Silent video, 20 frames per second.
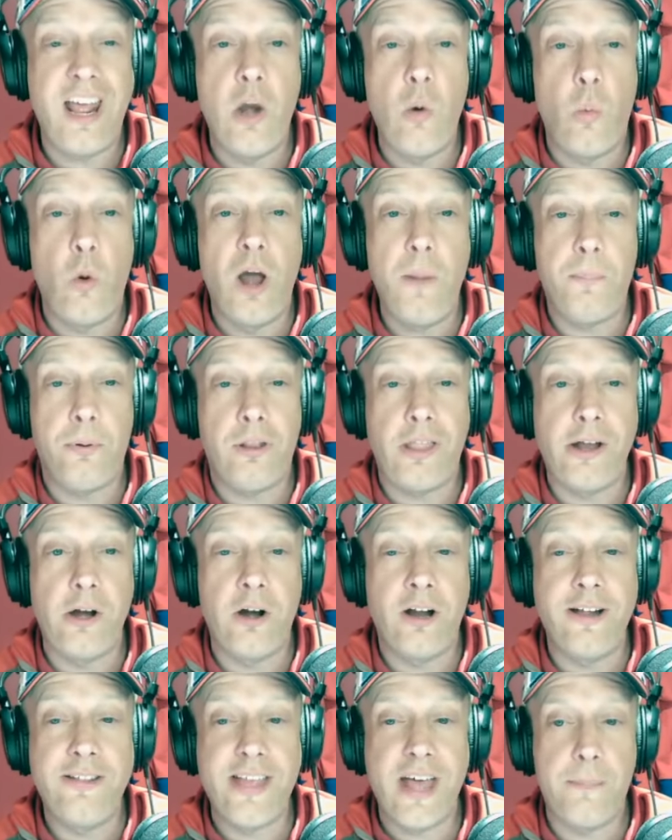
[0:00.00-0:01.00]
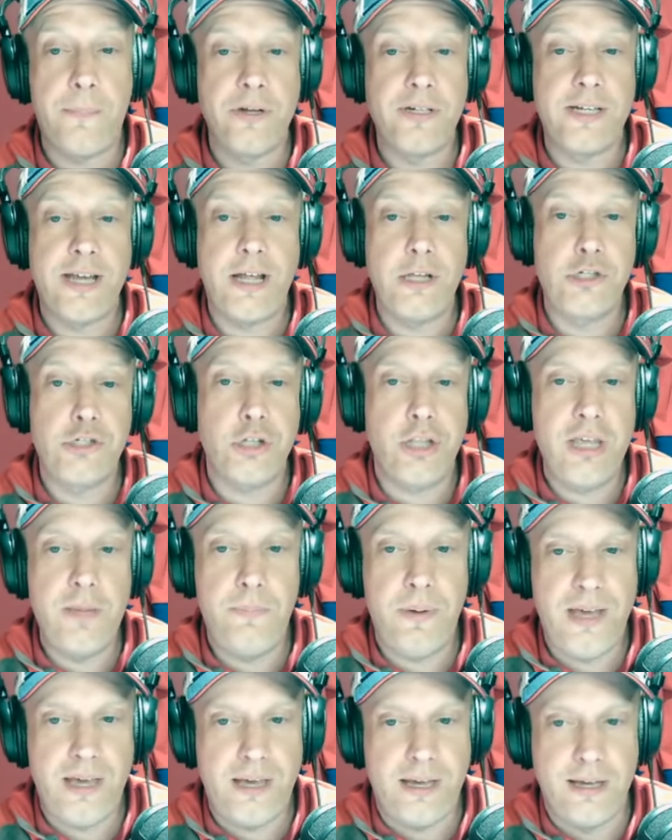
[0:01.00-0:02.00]
and what player could that
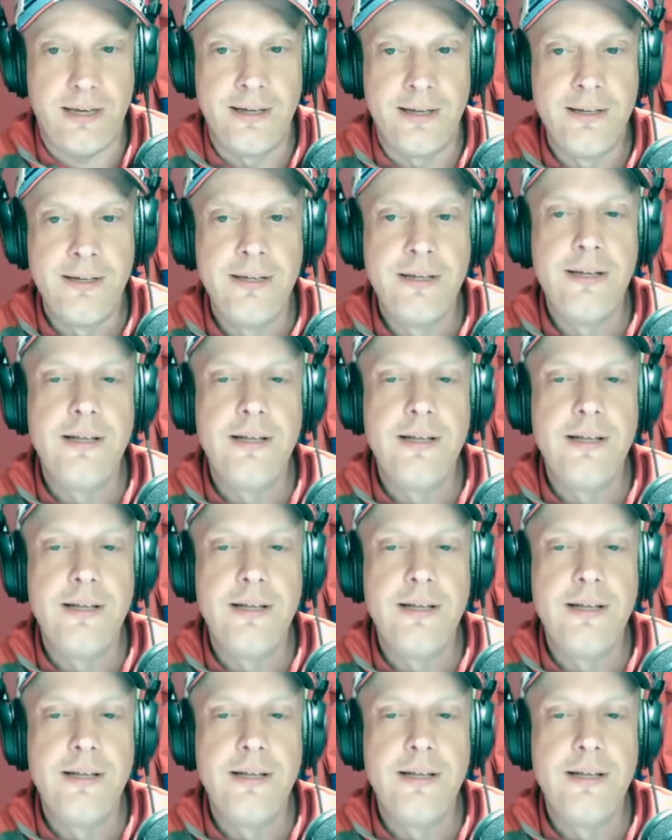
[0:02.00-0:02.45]
potentially be?